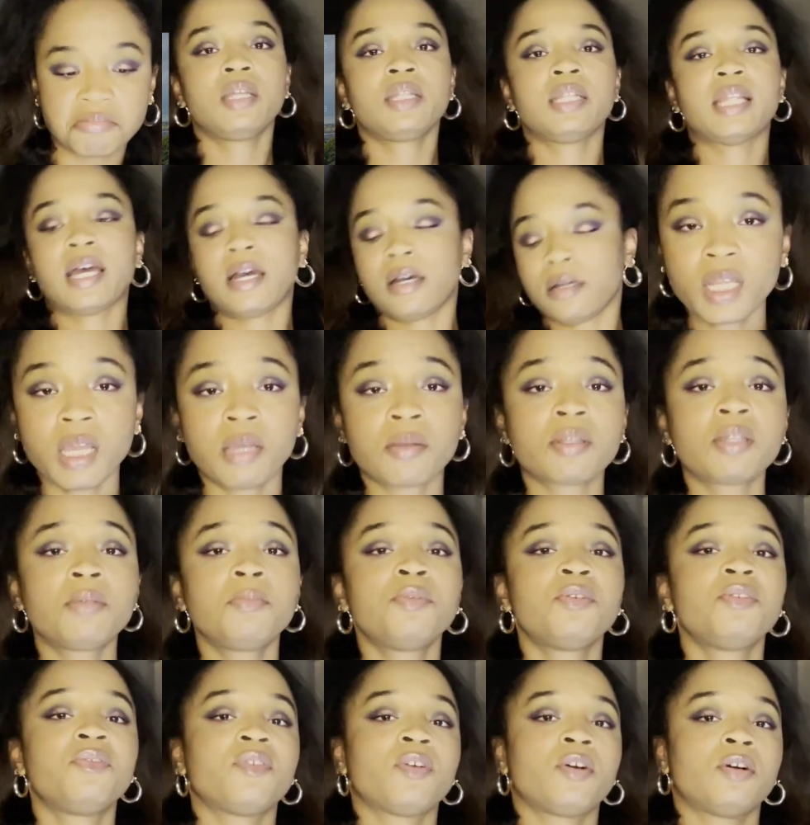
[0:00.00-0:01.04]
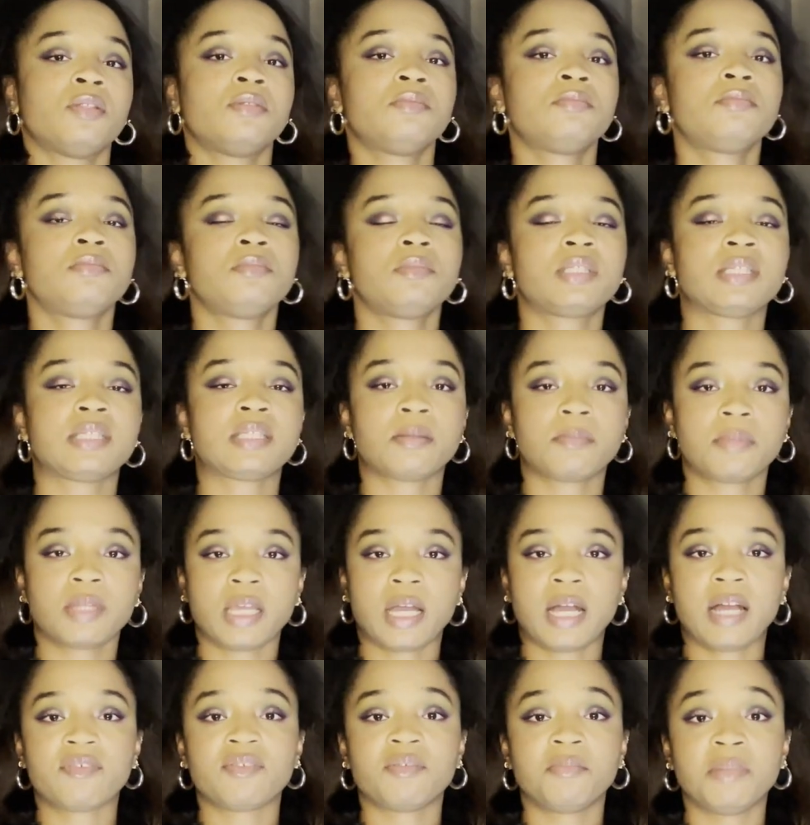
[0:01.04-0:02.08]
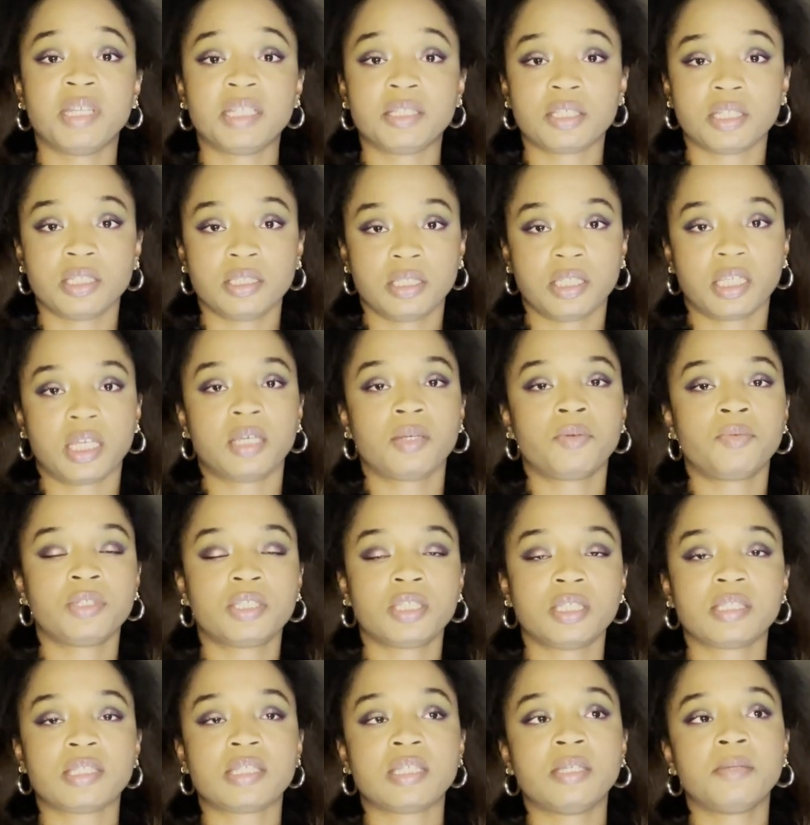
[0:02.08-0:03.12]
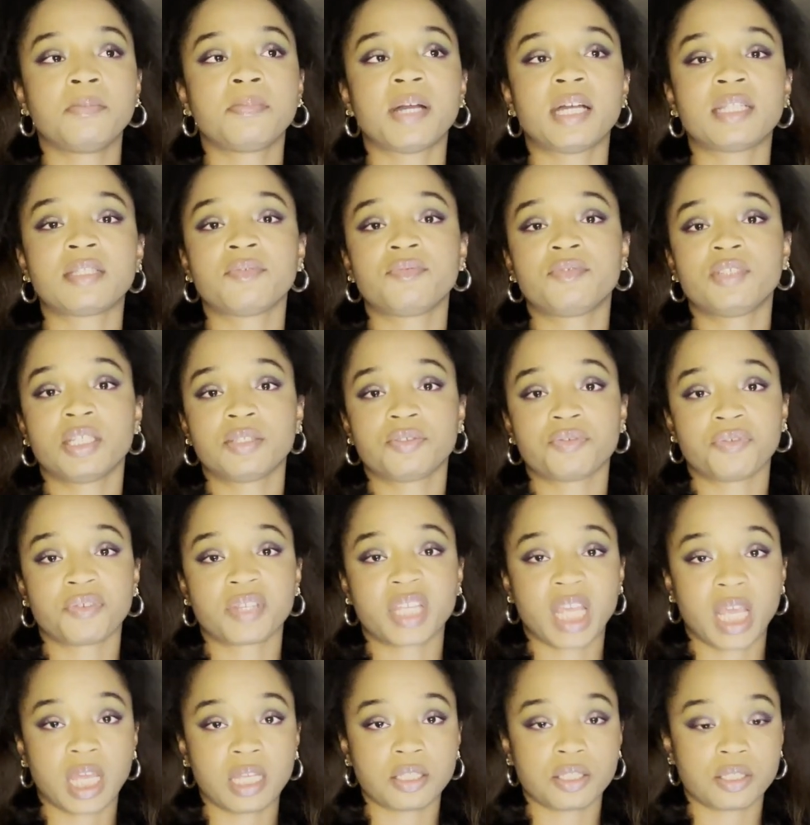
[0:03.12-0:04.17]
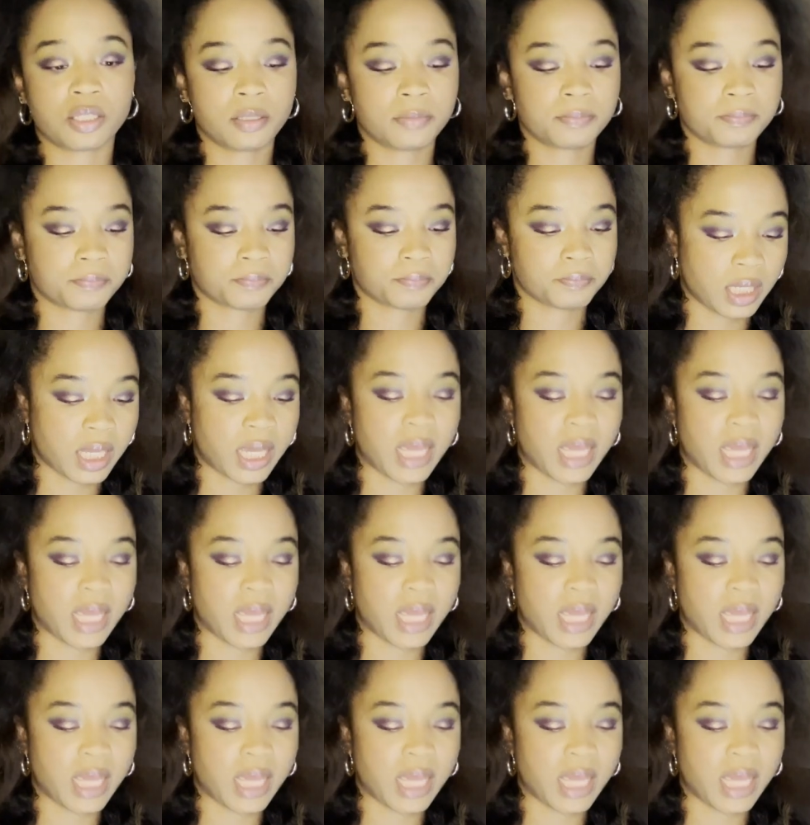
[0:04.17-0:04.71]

Now, I'm going to move on to something I haven't mentioned yet, which is the impact of gentrification.